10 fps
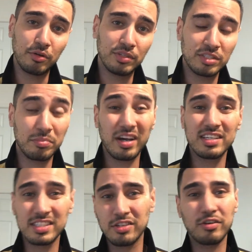with
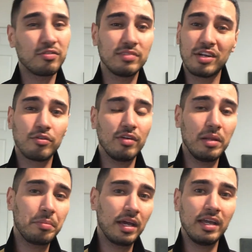Spurs, they're not, they don't really
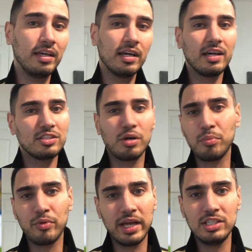pay top
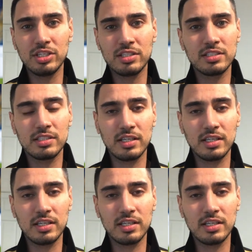wages.